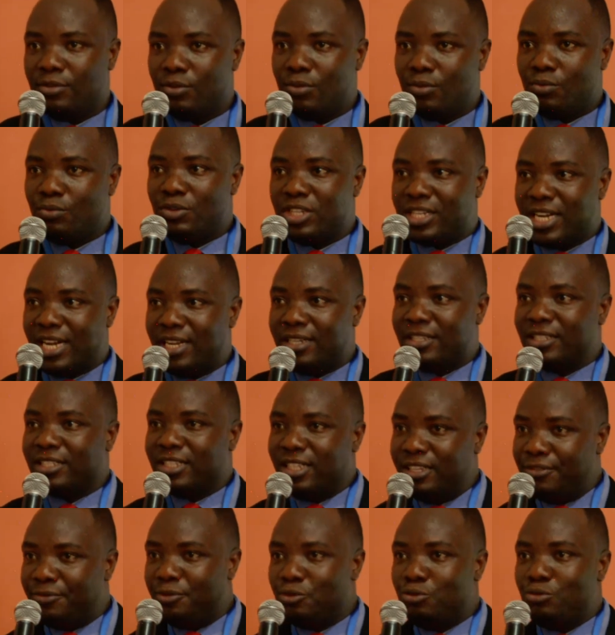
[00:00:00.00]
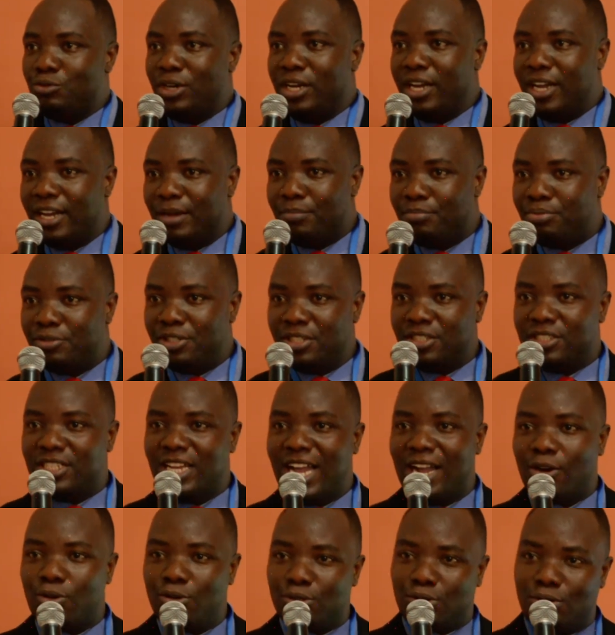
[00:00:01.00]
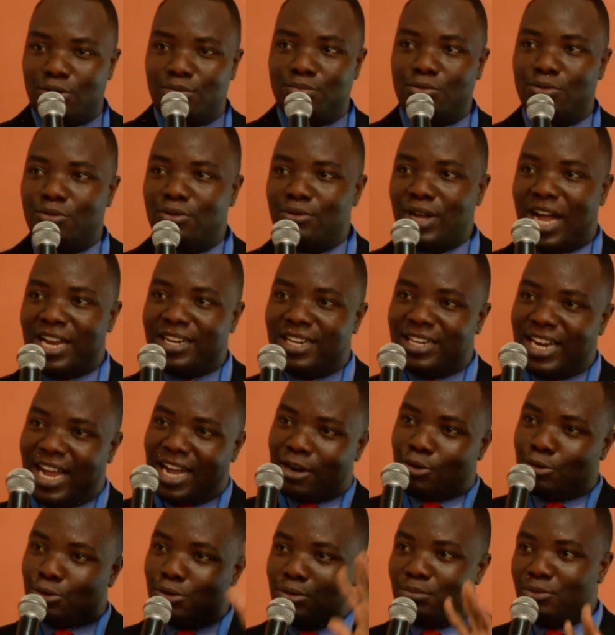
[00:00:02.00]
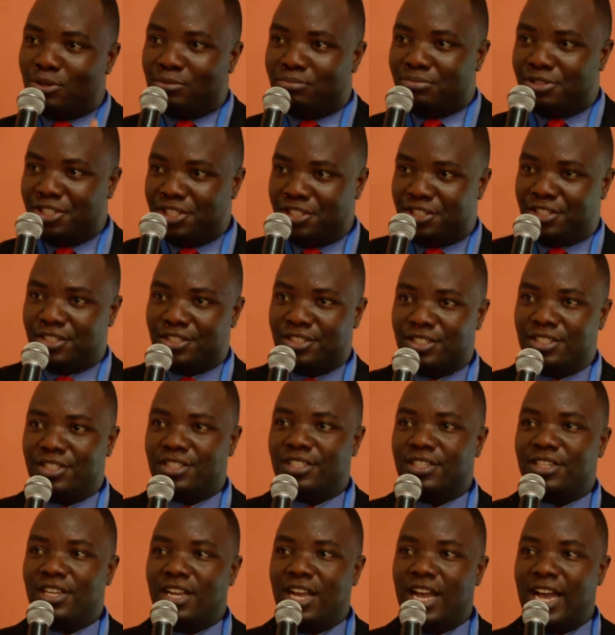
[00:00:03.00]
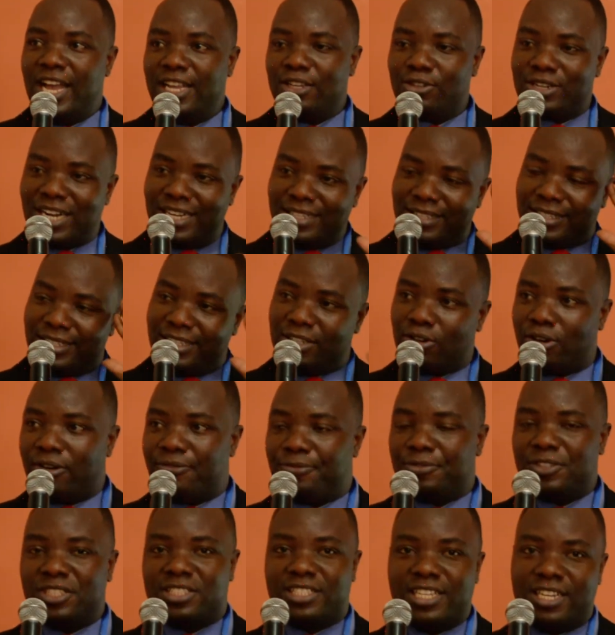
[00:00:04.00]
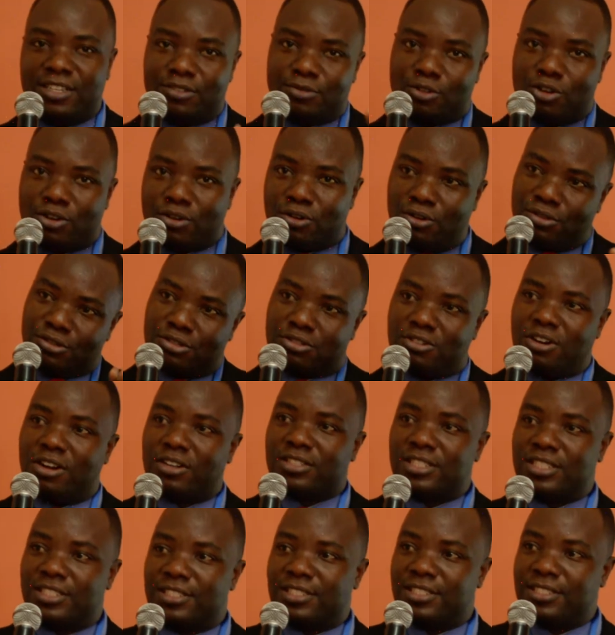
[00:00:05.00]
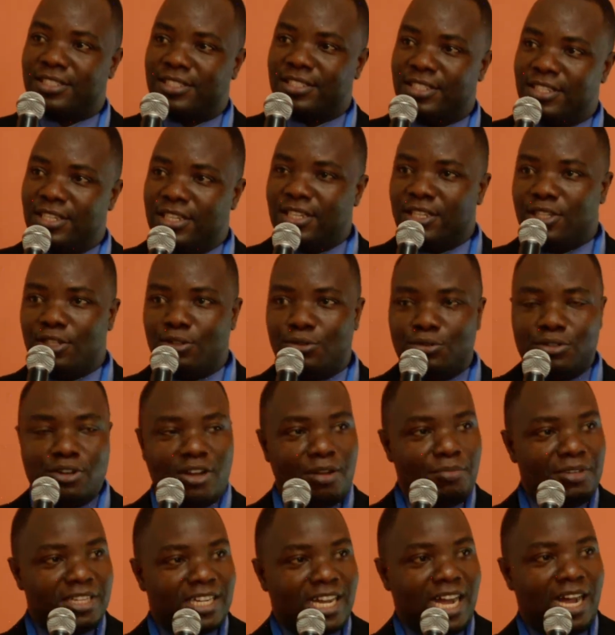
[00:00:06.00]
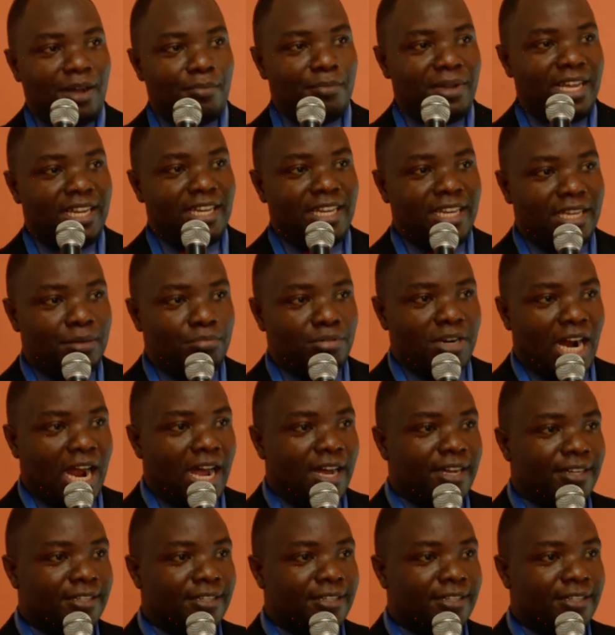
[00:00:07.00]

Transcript: We can give you a bridge, another Akosombo bridge, and you can think of it and construct it. You will not become a laborer.